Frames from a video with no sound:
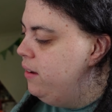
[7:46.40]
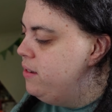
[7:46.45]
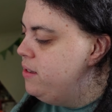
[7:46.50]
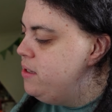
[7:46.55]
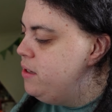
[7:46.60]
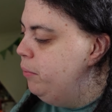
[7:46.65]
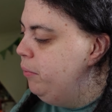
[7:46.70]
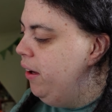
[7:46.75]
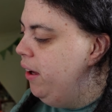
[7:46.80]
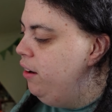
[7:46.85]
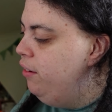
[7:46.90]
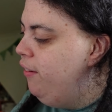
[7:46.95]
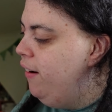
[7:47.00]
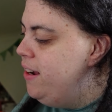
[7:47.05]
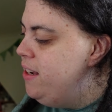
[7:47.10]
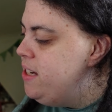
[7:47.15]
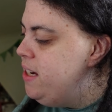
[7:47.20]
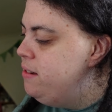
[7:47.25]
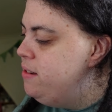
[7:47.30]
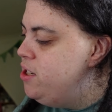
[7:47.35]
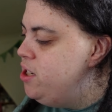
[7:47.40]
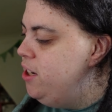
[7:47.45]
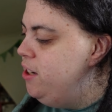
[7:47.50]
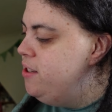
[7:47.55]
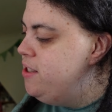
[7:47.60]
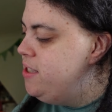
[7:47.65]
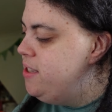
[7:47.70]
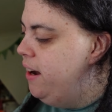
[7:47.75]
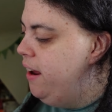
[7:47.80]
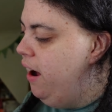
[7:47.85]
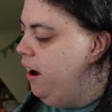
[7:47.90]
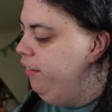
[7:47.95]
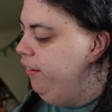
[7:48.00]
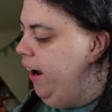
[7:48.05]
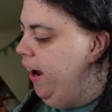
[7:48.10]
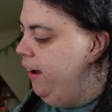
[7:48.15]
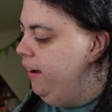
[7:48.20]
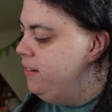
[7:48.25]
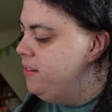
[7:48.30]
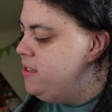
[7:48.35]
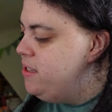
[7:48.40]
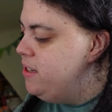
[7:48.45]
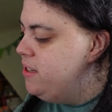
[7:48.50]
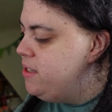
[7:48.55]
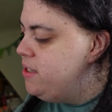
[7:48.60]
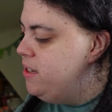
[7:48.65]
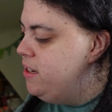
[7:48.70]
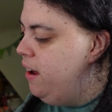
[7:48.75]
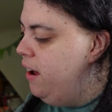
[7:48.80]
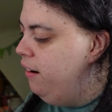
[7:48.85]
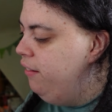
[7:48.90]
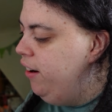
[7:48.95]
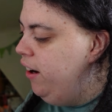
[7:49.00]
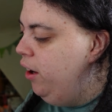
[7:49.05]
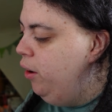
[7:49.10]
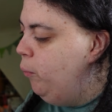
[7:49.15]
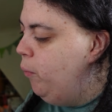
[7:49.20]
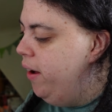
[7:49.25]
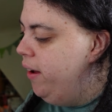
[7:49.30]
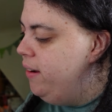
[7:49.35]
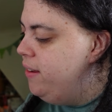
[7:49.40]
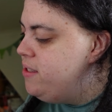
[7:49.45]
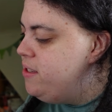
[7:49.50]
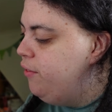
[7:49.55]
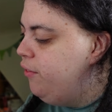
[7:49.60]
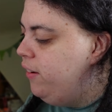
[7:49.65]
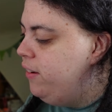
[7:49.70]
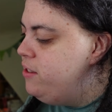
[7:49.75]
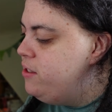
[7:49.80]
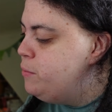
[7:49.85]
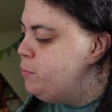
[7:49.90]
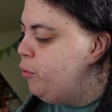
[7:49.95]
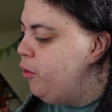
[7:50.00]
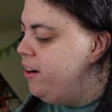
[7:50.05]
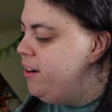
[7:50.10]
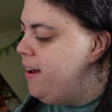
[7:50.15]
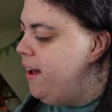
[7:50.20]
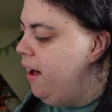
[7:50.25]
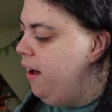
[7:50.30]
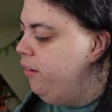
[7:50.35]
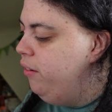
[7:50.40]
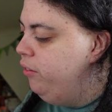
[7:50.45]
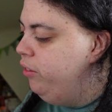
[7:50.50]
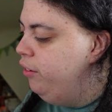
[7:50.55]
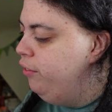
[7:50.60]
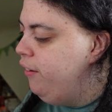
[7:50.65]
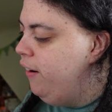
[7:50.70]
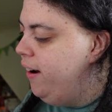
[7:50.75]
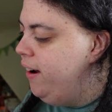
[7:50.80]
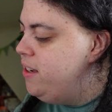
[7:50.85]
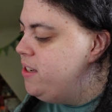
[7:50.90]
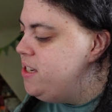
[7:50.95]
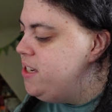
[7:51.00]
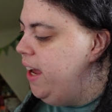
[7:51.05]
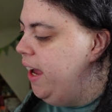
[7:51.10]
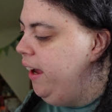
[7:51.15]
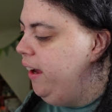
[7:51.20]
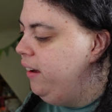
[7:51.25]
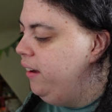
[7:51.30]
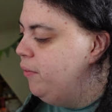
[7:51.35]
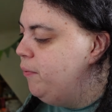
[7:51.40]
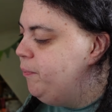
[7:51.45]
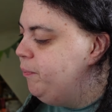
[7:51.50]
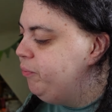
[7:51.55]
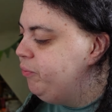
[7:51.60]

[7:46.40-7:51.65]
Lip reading: So I'm gonna write down two scenarios. So scenario one is if I spread out the writing